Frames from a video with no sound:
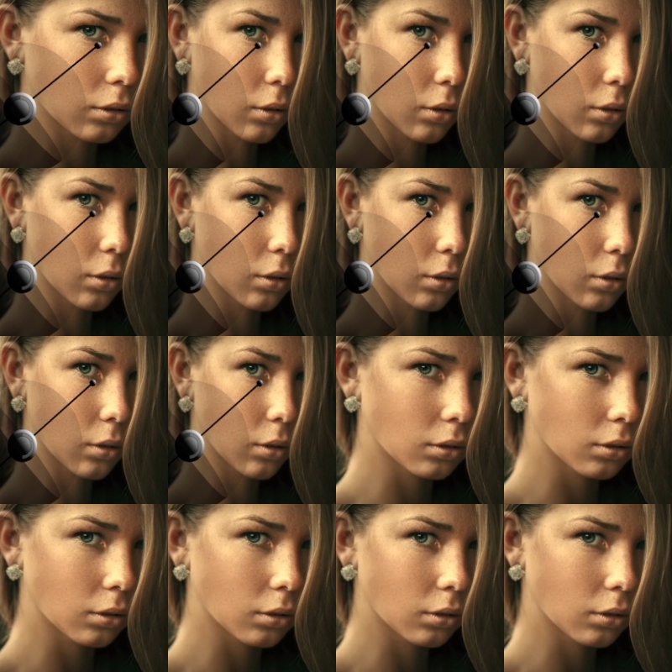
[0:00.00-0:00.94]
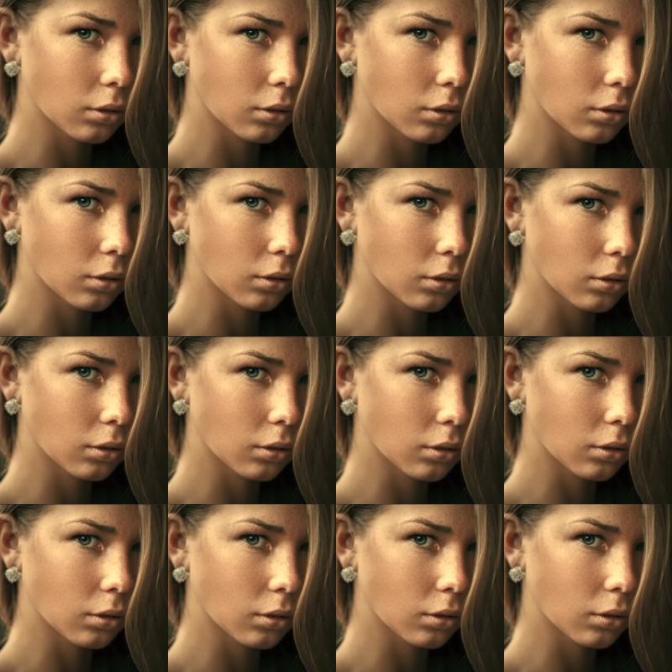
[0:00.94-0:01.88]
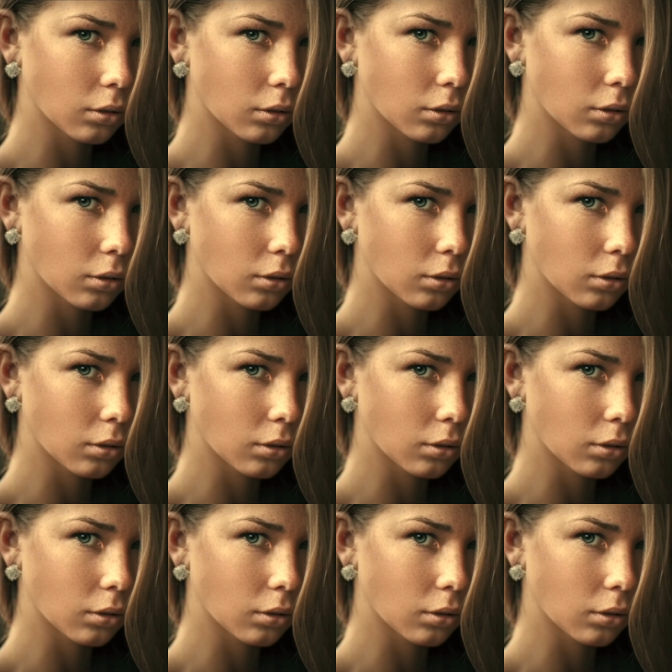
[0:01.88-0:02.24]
(silence)